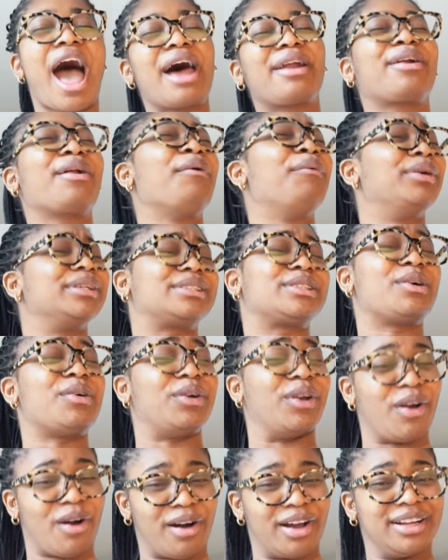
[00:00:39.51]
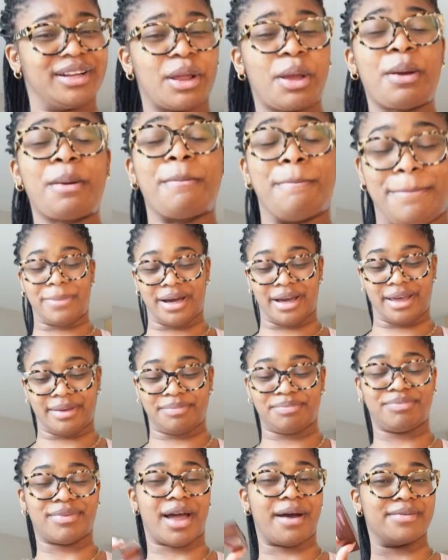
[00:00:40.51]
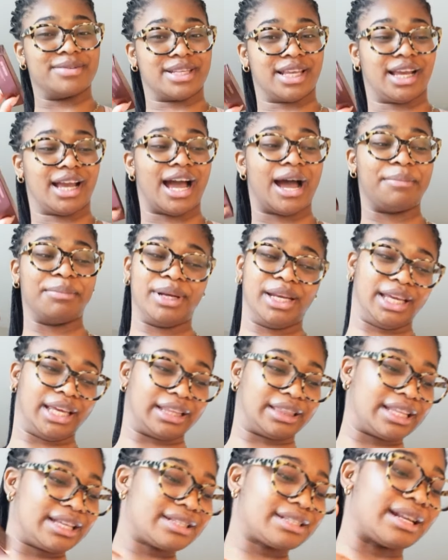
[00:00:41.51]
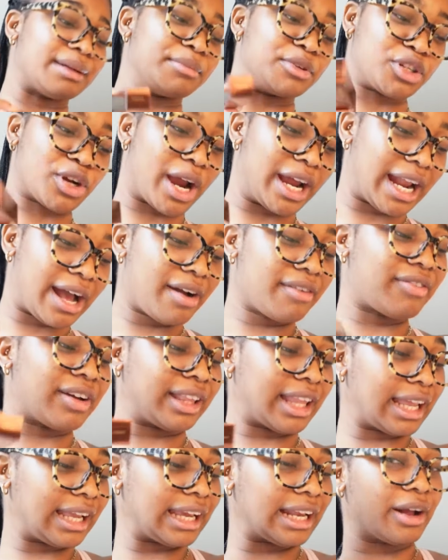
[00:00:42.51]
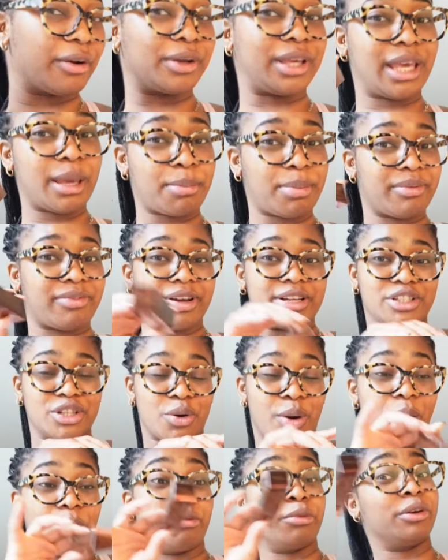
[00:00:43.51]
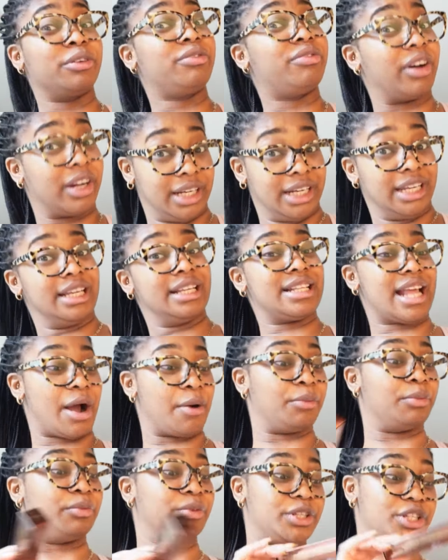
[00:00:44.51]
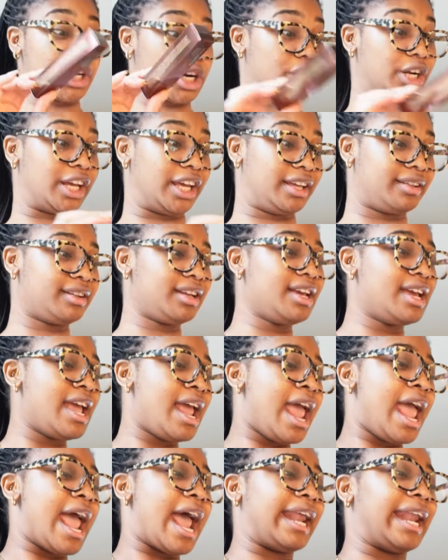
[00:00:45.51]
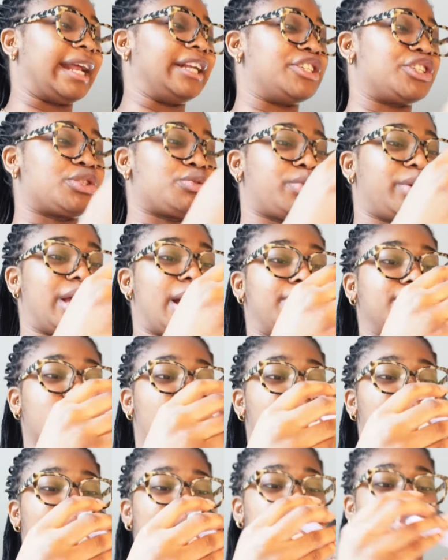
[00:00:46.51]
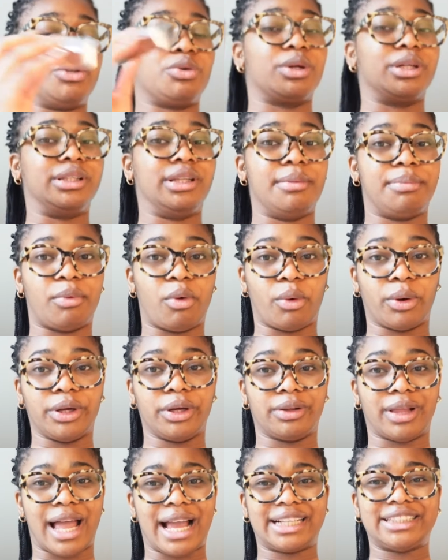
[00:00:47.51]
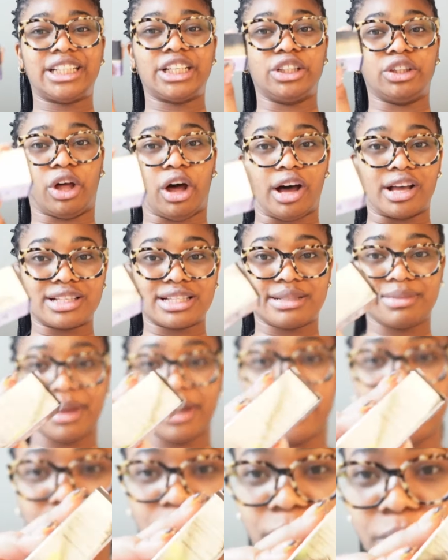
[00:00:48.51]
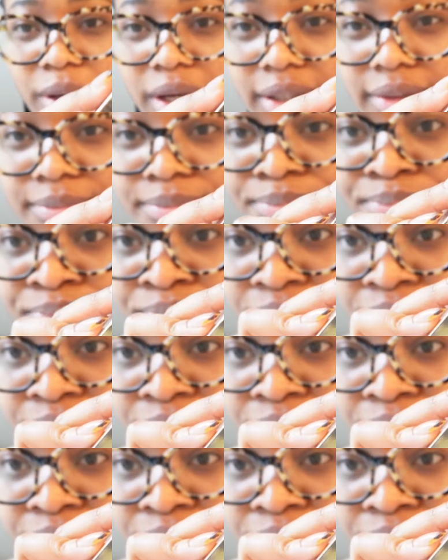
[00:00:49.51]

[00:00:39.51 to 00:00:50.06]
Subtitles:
I don't know what's going on. But I was like, I'm gonna get this and I'm gonna try it out. If I like it, I'll keep it. If I don't, I will refund it. I will return it. And I just re-upped on my Dior lip oil. I actually lost my other one.